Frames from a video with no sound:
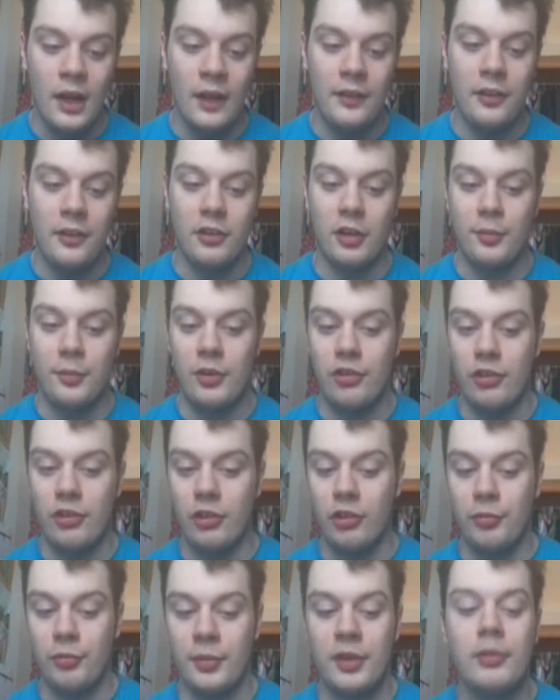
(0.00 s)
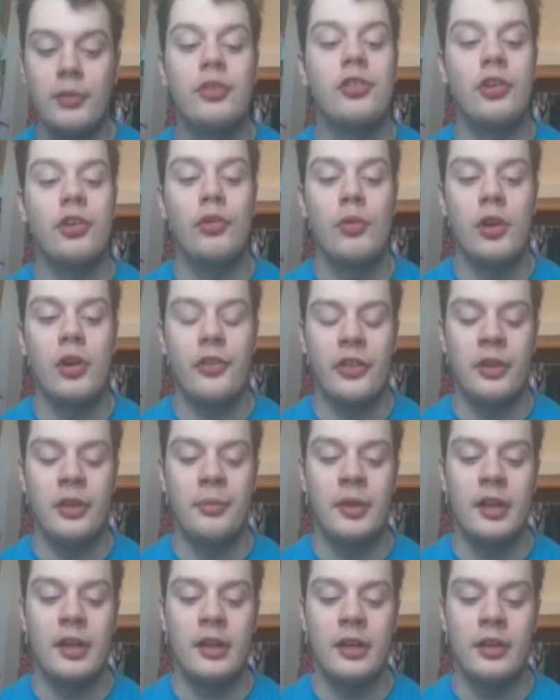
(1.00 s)
these Dark Magician Girls, but it was so worth
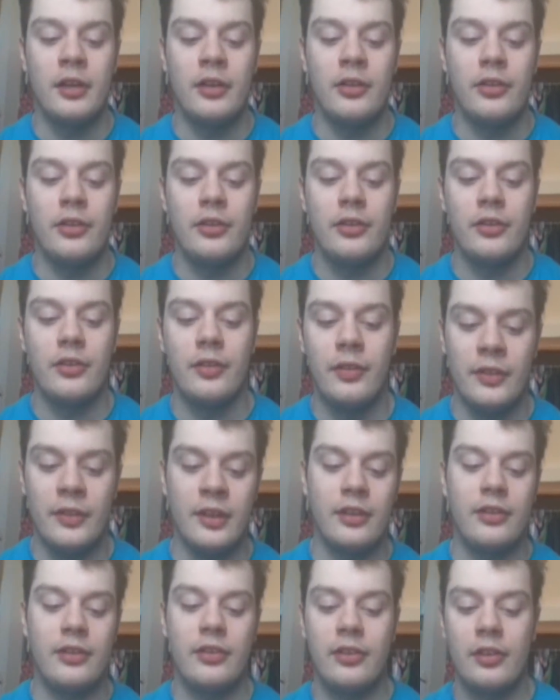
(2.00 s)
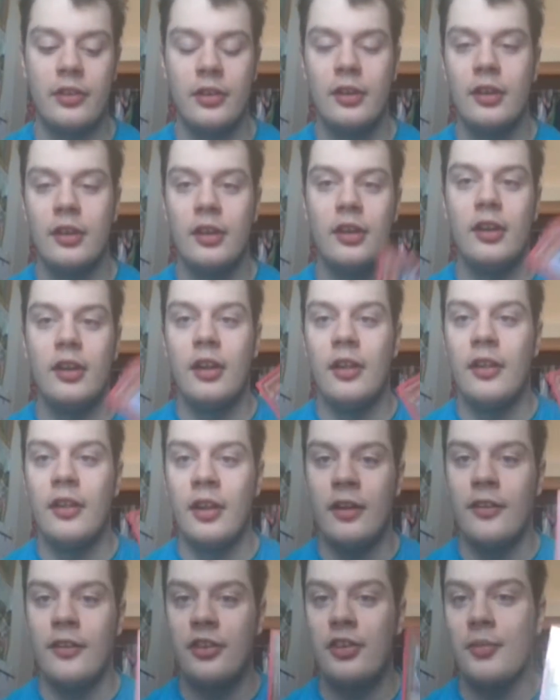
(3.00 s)
it because this
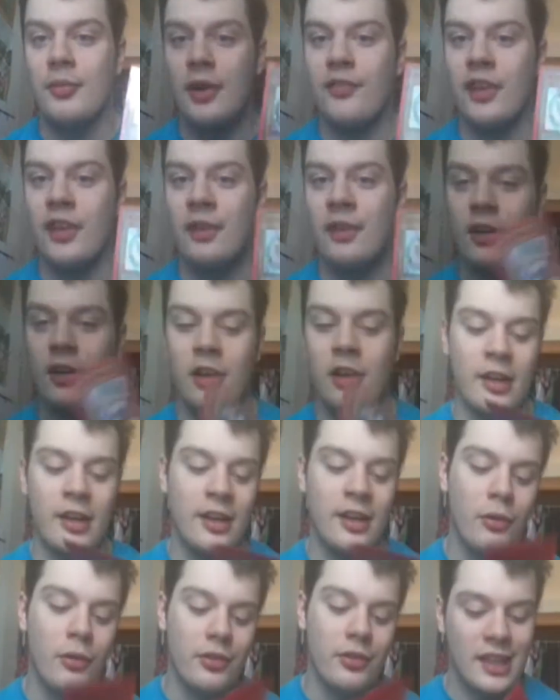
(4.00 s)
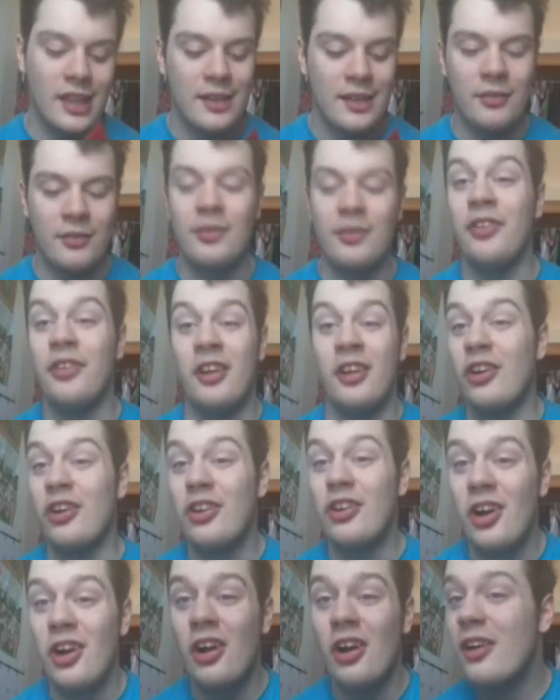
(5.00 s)
is my favorite card. I know it's not even really a
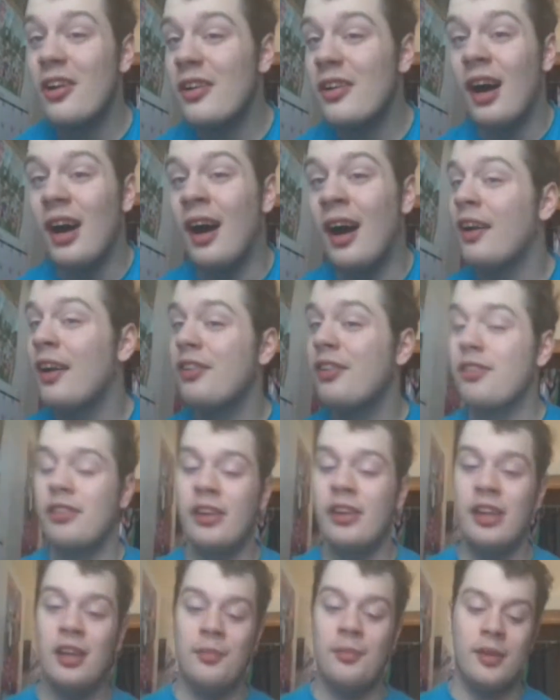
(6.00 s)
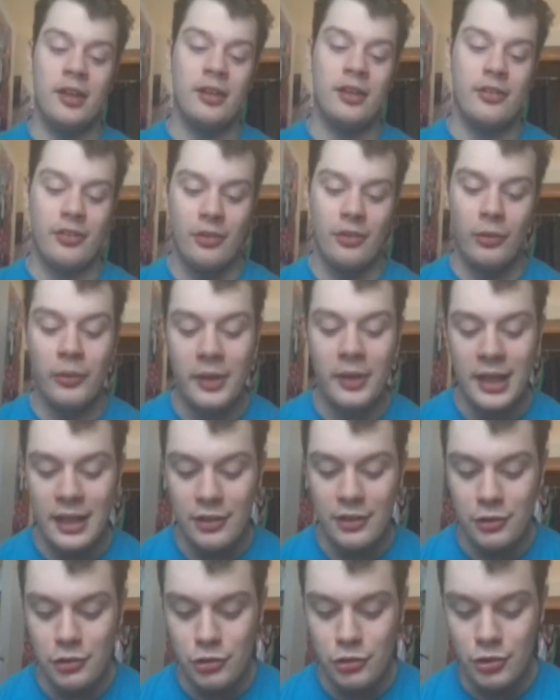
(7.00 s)
good card, honestly. I mean, it's only
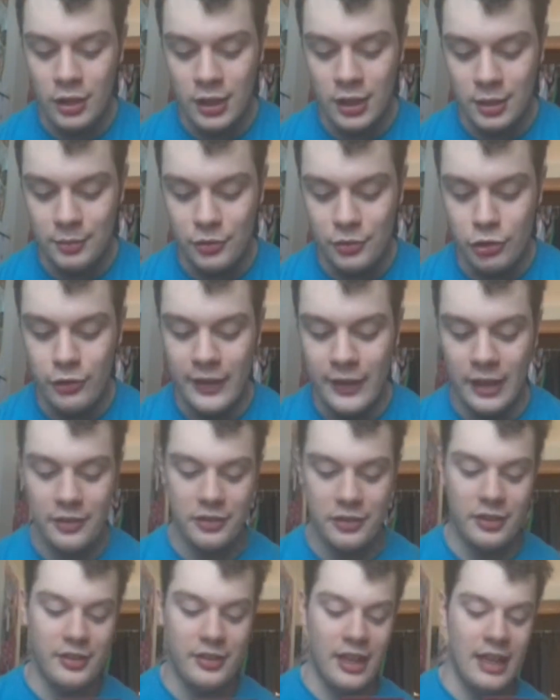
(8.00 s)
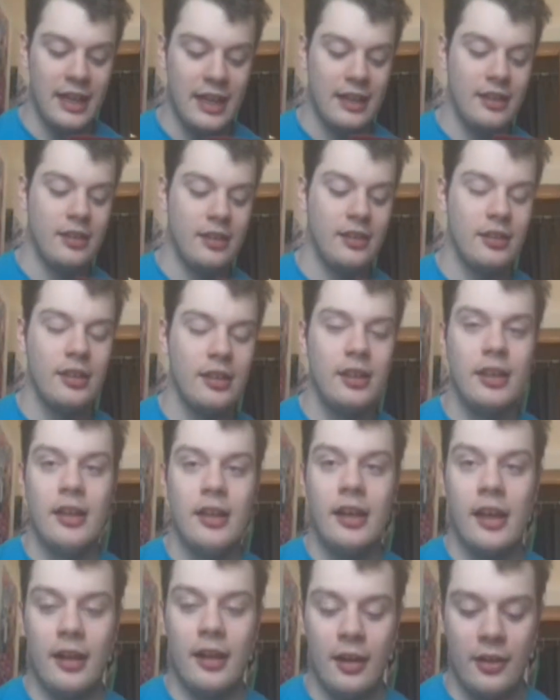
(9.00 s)
got 2,000 attack
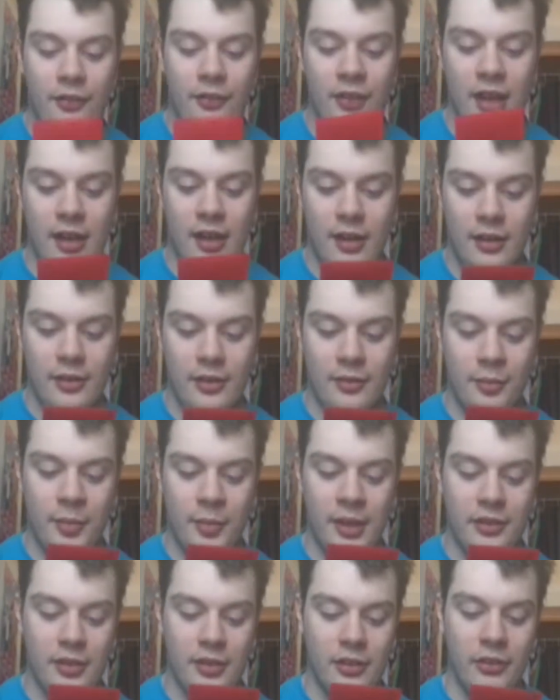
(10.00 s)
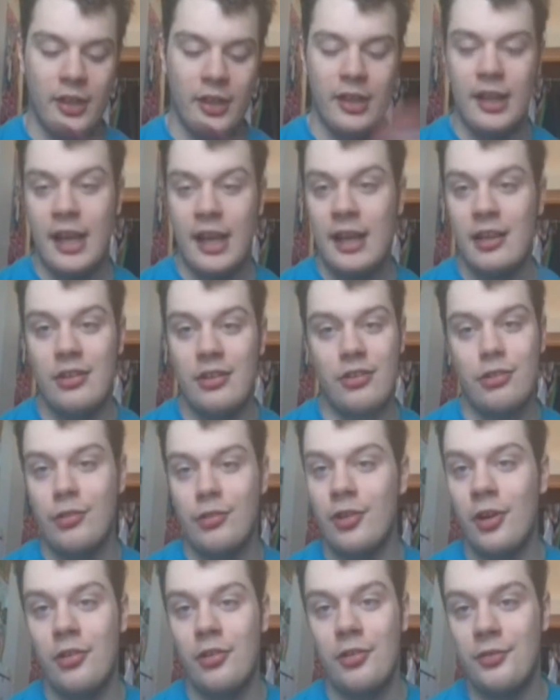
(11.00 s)
and an effect basically gains
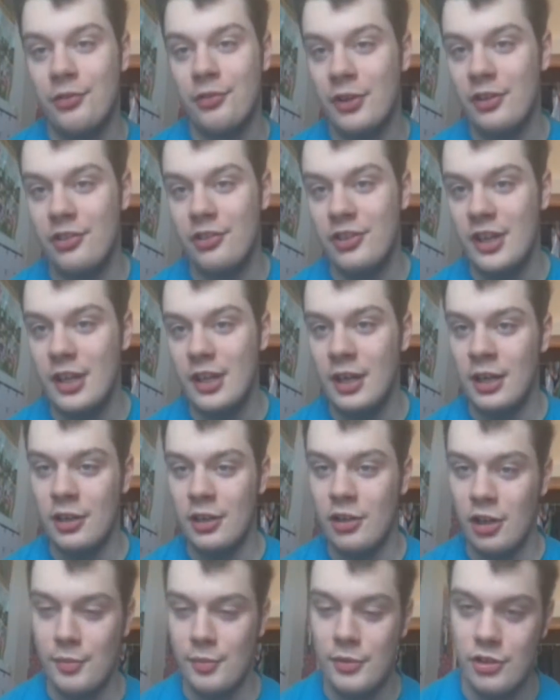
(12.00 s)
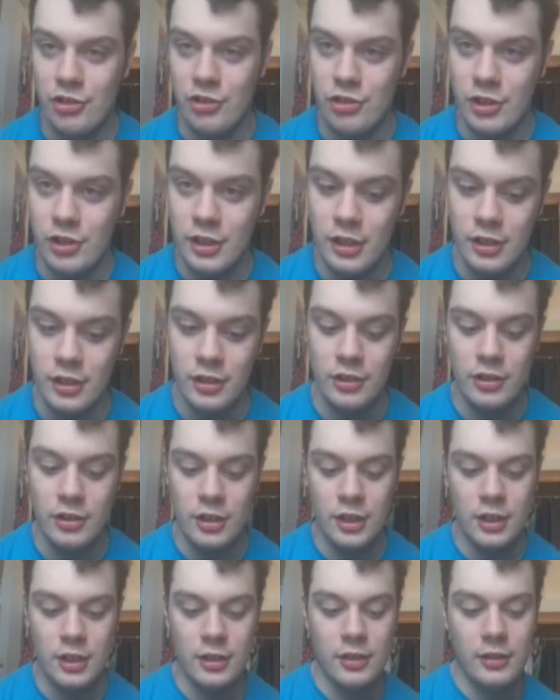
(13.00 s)
300 for each Dark Magician
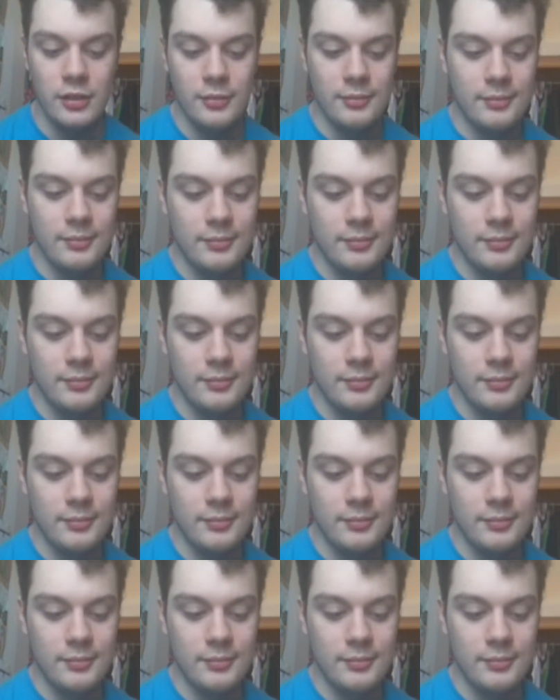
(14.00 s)
and